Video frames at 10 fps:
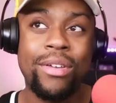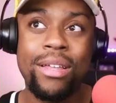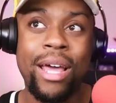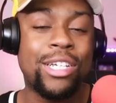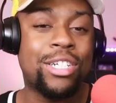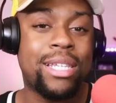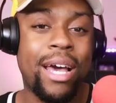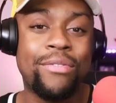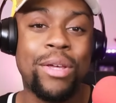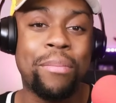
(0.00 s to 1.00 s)
They just
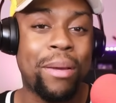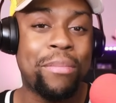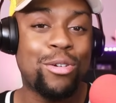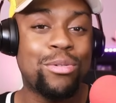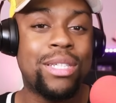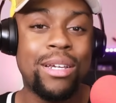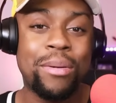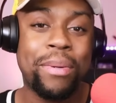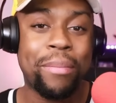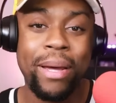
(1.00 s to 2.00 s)
have to maybe lose a little
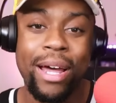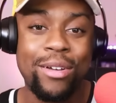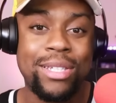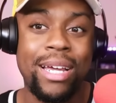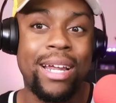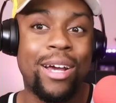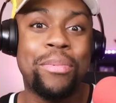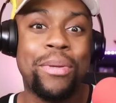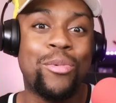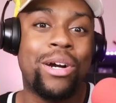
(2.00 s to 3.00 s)
bit of pounds and they're gonna be
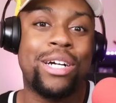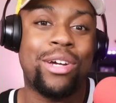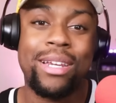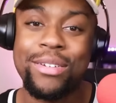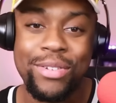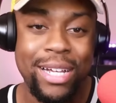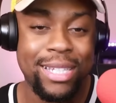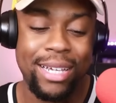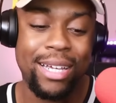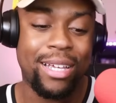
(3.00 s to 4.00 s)
more attractive. That's
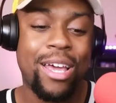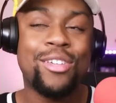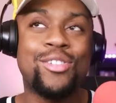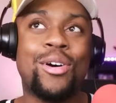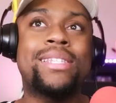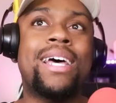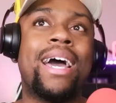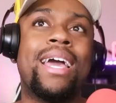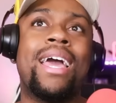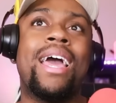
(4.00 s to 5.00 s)
it. So it's
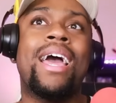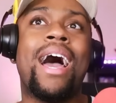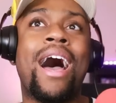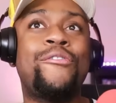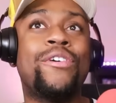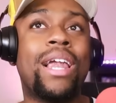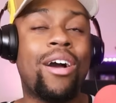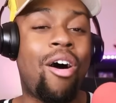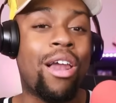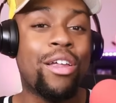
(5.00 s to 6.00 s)
like I feel like
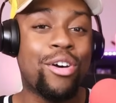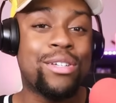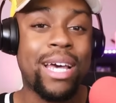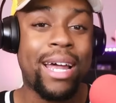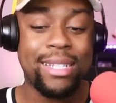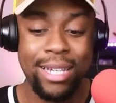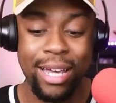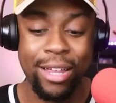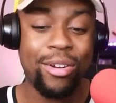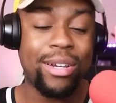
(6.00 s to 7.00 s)
all of those added
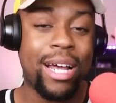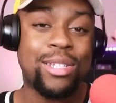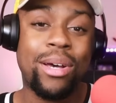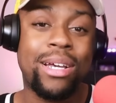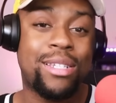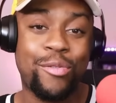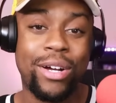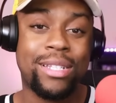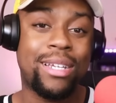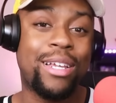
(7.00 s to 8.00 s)
together, that's why he's
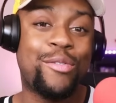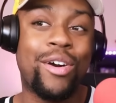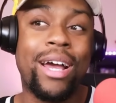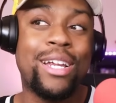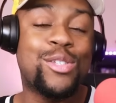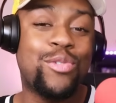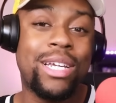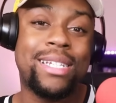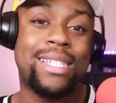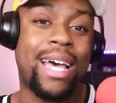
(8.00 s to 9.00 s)
afraid to leave her. And it's really
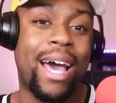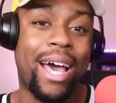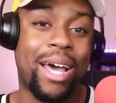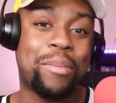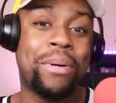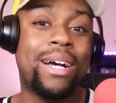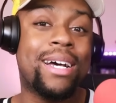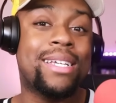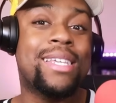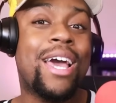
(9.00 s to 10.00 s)
sad
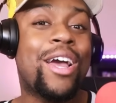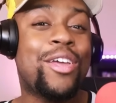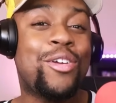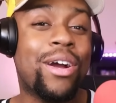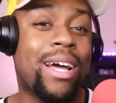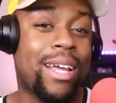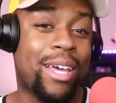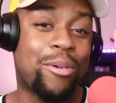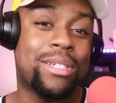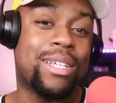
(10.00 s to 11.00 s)
because you're gonna get
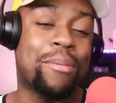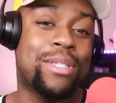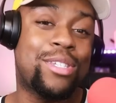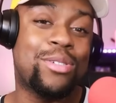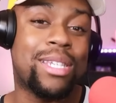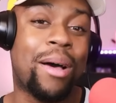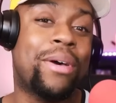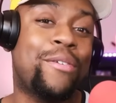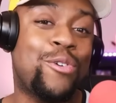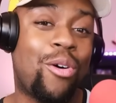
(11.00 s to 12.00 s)
what's coming to you, Salma,
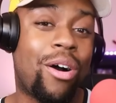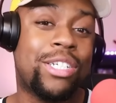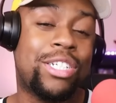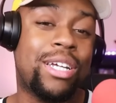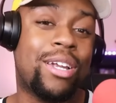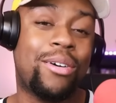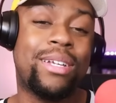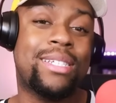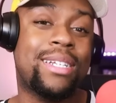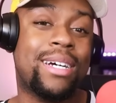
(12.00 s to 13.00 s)
if you are cheating on this
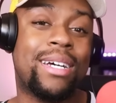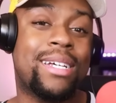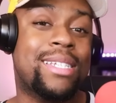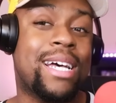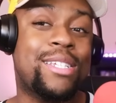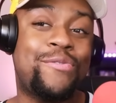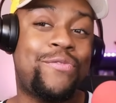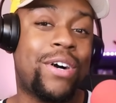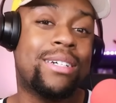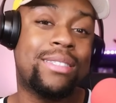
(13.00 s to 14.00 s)
nigga, because that's
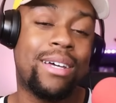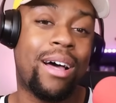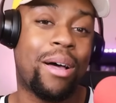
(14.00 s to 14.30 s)
fucked up.